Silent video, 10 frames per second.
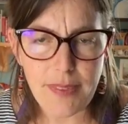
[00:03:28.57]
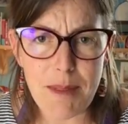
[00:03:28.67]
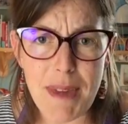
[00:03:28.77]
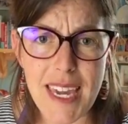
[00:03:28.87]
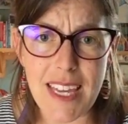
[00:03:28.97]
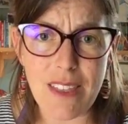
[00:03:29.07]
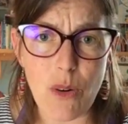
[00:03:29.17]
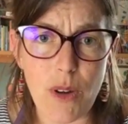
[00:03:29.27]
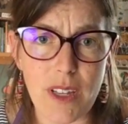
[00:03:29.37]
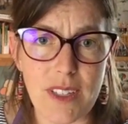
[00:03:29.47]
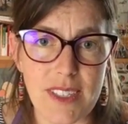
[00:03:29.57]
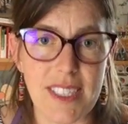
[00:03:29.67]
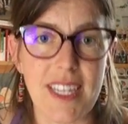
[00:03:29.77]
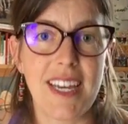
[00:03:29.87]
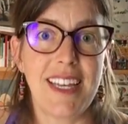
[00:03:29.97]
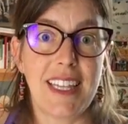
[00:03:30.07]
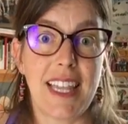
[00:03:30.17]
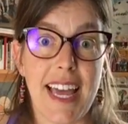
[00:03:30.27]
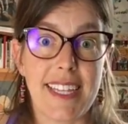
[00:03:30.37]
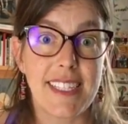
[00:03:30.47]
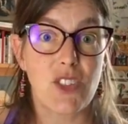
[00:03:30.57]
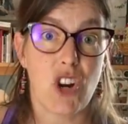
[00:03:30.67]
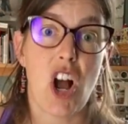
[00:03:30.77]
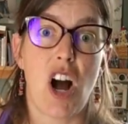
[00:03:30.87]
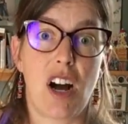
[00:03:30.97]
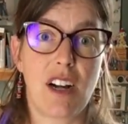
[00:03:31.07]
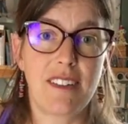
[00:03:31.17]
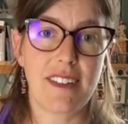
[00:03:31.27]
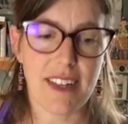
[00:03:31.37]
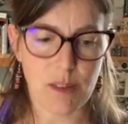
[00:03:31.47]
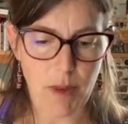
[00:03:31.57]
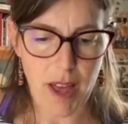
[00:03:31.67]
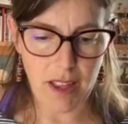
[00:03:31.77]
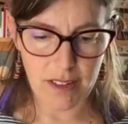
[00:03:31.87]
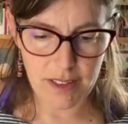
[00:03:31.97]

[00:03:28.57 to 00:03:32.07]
making the oils less strong as well.